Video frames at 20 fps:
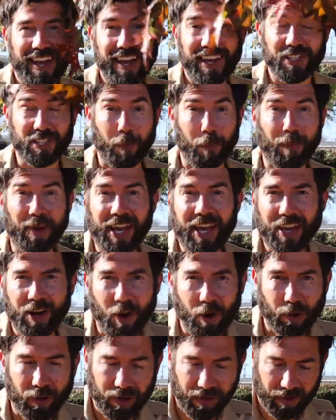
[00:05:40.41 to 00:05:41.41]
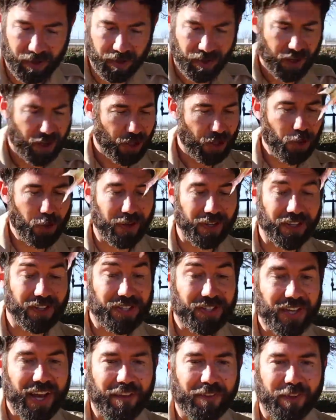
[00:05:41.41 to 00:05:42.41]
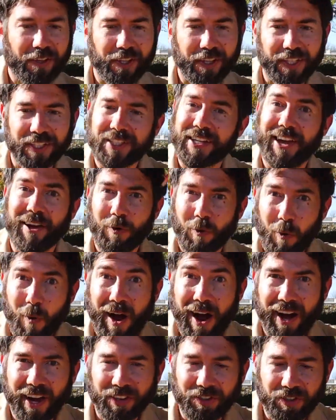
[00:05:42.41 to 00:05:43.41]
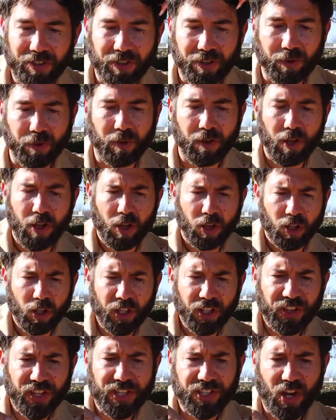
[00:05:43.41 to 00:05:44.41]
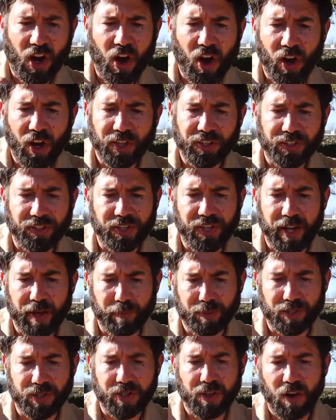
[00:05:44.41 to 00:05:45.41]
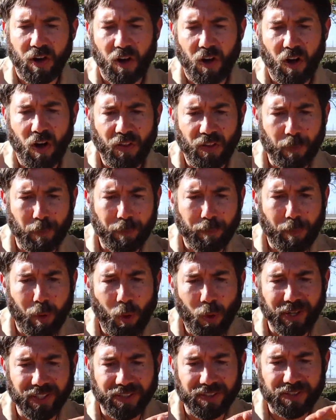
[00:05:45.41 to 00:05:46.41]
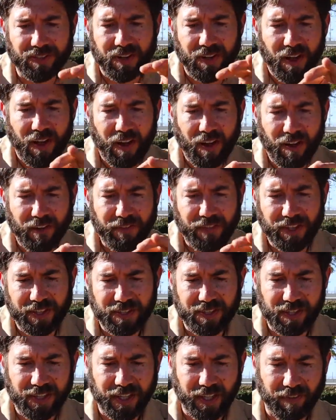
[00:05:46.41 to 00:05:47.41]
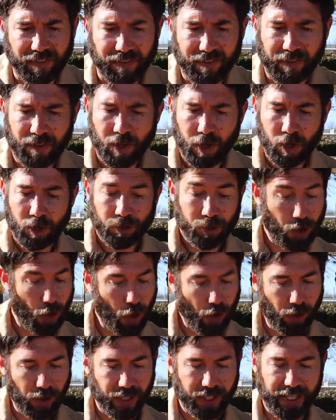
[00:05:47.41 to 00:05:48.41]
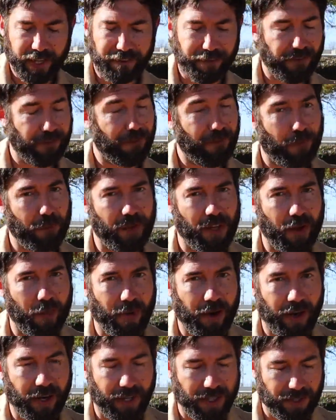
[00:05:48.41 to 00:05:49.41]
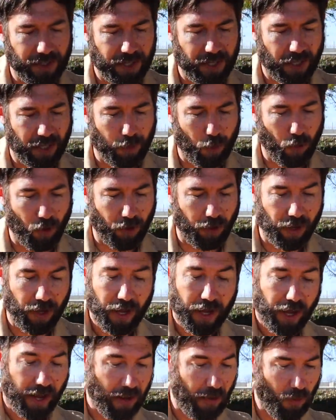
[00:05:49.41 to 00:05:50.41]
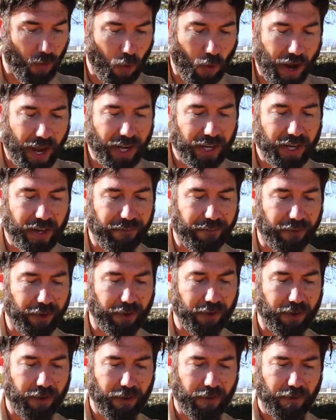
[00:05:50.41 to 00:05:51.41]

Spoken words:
is a pin oak. You can definitely tell why too. Look at these odd tips on the points of this leaf. Totally different from the American sycamore and way different